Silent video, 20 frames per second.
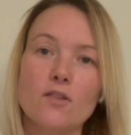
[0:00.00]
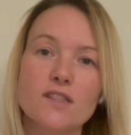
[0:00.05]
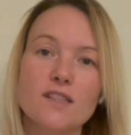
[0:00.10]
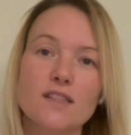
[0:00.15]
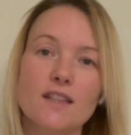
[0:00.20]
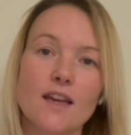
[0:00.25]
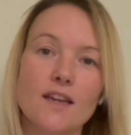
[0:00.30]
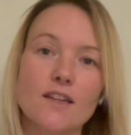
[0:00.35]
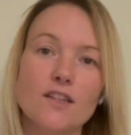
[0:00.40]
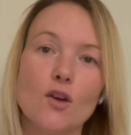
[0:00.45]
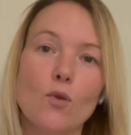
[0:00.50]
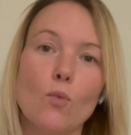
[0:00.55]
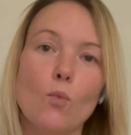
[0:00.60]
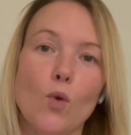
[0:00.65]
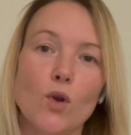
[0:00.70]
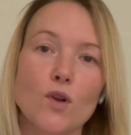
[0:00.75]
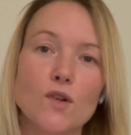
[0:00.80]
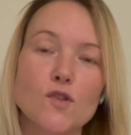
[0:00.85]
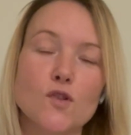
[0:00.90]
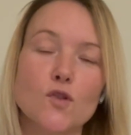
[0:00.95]
they don't
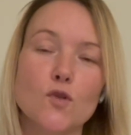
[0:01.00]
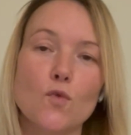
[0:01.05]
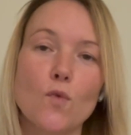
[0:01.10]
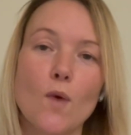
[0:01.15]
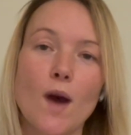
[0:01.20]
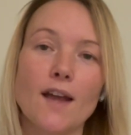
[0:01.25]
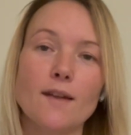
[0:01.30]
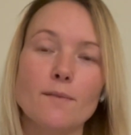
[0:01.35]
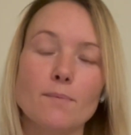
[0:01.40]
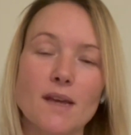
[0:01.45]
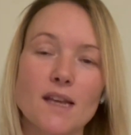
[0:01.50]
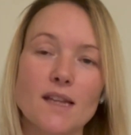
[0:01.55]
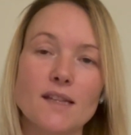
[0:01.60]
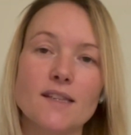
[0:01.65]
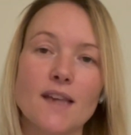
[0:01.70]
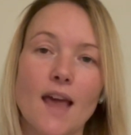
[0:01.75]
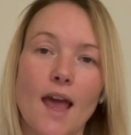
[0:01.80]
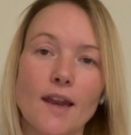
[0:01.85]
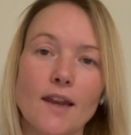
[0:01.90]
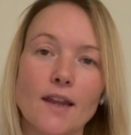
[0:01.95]
want to admit
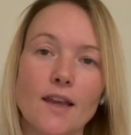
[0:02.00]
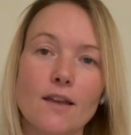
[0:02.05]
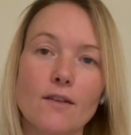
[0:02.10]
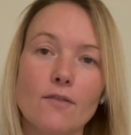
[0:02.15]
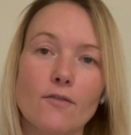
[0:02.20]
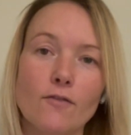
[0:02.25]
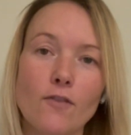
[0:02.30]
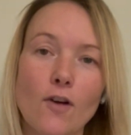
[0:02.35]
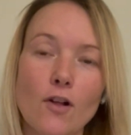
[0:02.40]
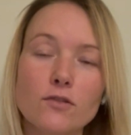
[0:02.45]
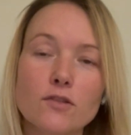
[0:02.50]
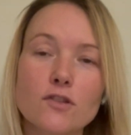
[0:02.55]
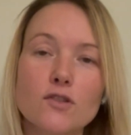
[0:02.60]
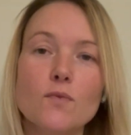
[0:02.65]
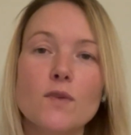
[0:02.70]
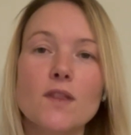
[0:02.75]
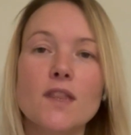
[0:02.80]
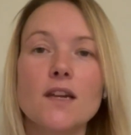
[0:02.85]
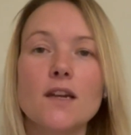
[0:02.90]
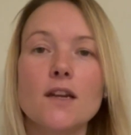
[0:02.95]
any faults
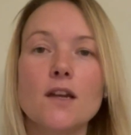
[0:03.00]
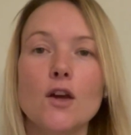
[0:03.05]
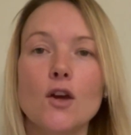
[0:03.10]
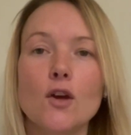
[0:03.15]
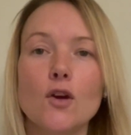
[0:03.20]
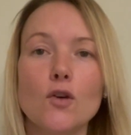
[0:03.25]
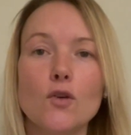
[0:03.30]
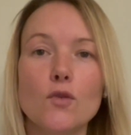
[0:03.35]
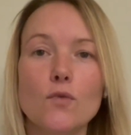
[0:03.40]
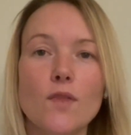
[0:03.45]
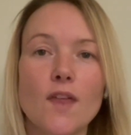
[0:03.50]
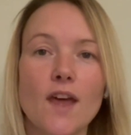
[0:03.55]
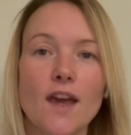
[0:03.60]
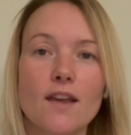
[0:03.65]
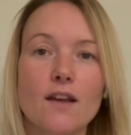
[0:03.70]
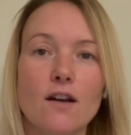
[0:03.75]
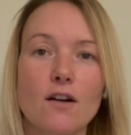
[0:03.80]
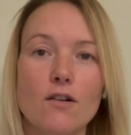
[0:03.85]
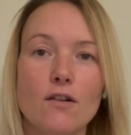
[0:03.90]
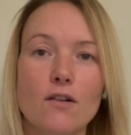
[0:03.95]
within who they
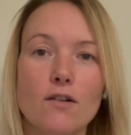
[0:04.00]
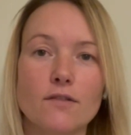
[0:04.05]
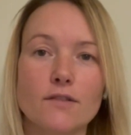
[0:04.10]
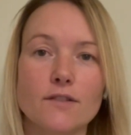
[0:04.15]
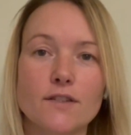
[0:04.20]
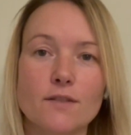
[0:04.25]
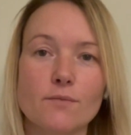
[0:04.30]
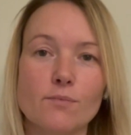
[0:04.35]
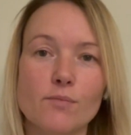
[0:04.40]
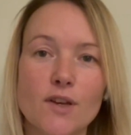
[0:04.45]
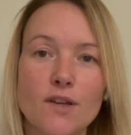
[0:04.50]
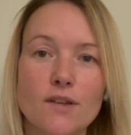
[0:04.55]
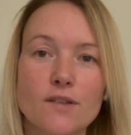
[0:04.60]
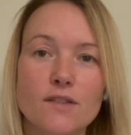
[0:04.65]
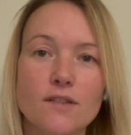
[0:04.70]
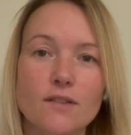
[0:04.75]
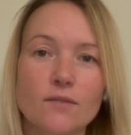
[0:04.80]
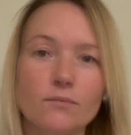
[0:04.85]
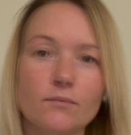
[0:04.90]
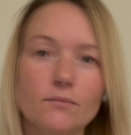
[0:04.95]
are as a
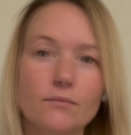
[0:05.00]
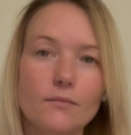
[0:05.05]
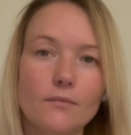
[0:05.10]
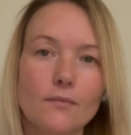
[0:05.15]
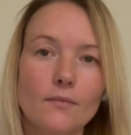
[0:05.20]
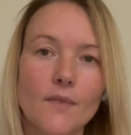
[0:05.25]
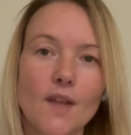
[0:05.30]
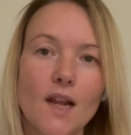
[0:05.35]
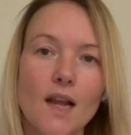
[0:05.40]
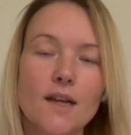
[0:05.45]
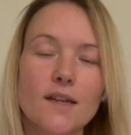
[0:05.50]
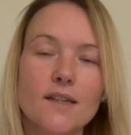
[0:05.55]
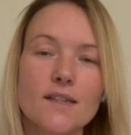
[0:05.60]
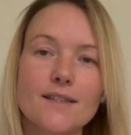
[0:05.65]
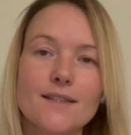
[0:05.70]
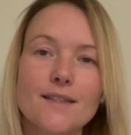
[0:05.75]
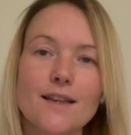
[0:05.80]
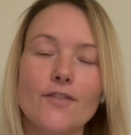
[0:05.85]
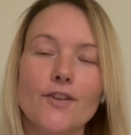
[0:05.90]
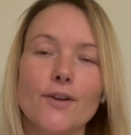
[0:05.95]
person.
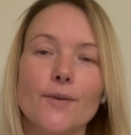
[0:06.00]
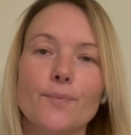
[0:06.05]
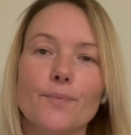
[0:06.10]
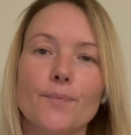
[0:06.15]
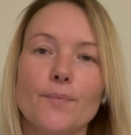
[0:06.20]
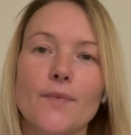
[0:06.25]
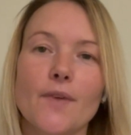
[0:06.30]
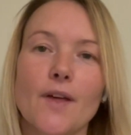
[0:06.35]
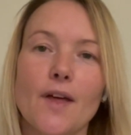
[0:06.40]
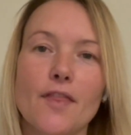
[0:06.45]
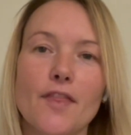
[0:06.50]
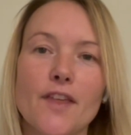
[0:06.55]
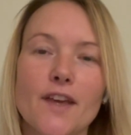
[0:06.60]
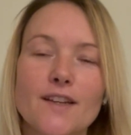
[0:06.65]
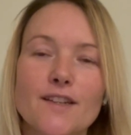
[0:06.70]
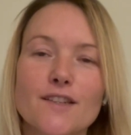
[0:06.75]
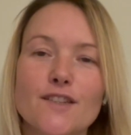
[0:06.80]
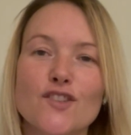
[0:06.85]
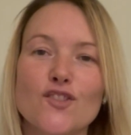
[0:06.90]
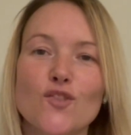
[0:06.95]
7,
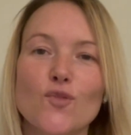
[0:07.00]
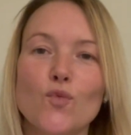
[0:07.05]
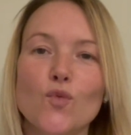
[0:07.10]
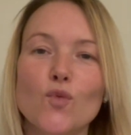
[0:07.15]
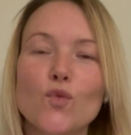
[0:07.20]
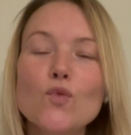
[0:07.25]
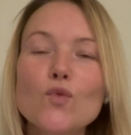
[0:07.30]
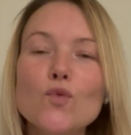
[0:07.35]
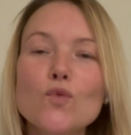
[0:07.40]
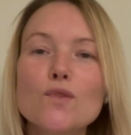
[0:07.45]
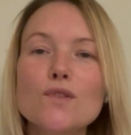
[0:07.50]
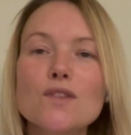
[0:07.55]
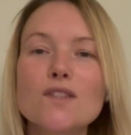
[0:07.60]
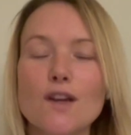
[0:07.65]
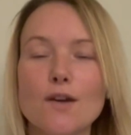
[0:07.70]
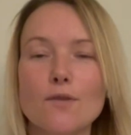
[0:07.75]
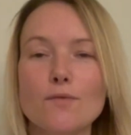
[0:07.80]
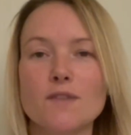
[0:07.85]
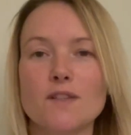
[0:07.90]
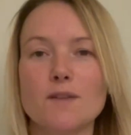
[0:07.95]
thinks the rules
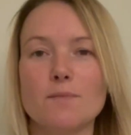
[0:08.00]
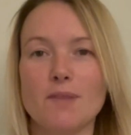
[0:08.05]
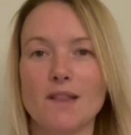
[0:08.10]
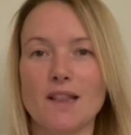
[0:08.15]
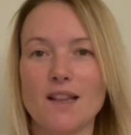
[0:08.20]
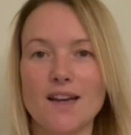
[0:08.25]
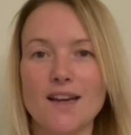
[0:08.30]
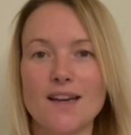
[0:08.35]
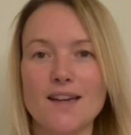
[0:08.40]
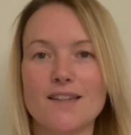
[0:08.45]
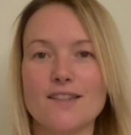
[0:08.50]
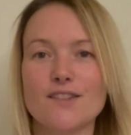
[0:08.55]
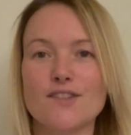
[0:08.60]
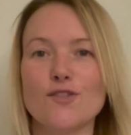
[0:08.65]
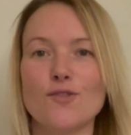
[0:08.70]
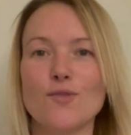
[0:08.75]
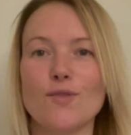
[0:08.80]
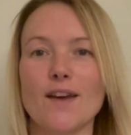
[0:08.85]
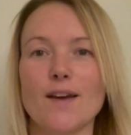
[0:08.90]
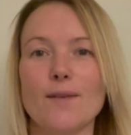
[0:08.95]
don't apply
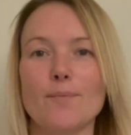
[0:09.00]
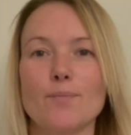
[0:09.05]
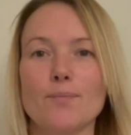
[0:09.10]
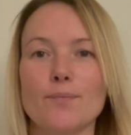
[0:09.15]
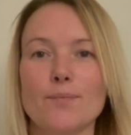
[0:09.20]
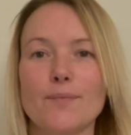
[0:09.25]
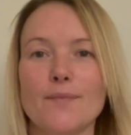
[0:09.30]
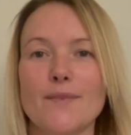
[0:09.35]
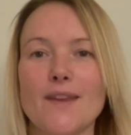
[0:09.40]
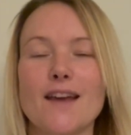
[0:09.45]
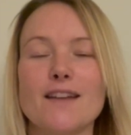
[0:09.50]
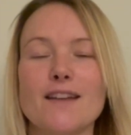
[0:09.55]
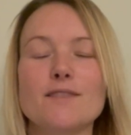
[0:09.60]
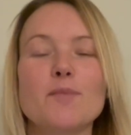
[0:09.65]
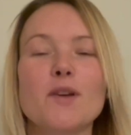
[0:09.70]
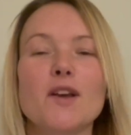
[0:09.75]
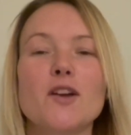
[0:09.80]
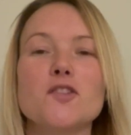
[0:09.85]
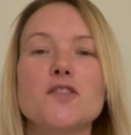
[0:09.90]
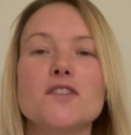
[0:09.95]
to them, yet
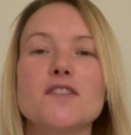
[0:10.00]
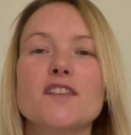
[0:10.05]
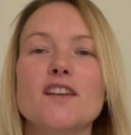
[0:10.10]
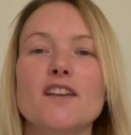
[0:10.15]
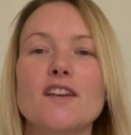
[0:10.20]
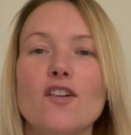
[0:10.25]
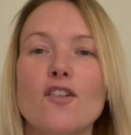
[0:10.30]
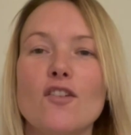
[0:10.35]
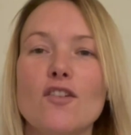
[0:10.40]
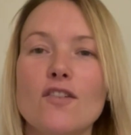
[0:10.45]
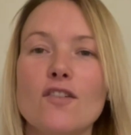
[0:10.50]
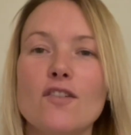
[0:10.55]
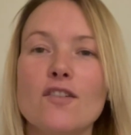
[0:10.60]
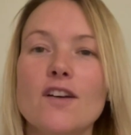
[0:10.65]
because they are